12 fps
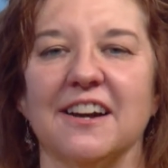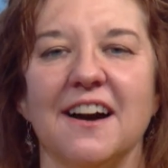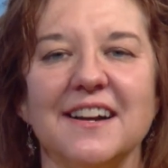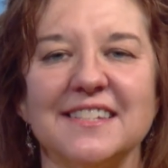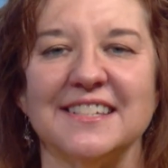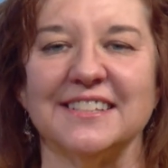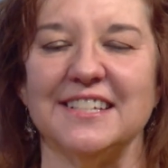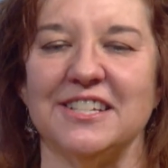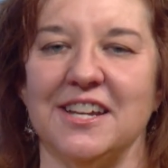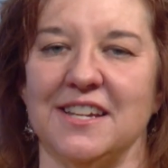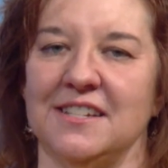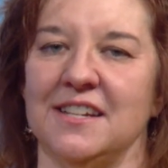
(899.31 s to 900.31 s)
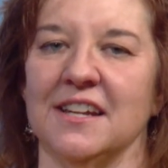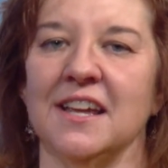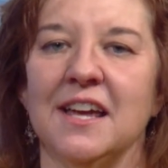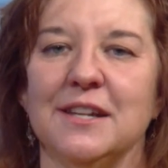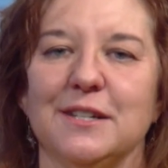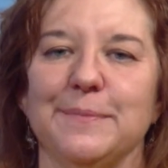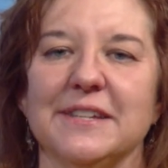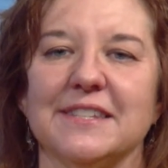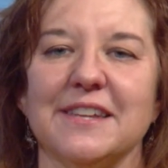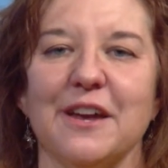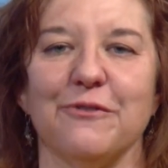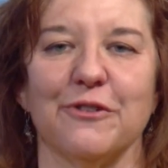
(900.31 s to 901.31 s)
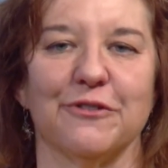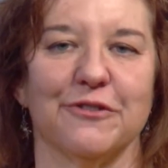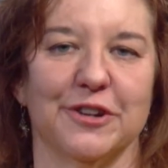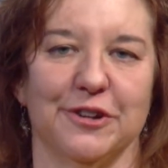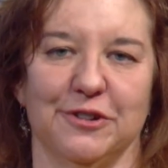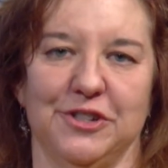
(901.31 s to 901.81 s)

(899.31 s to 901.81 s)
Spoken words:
constantly changing to be safer for your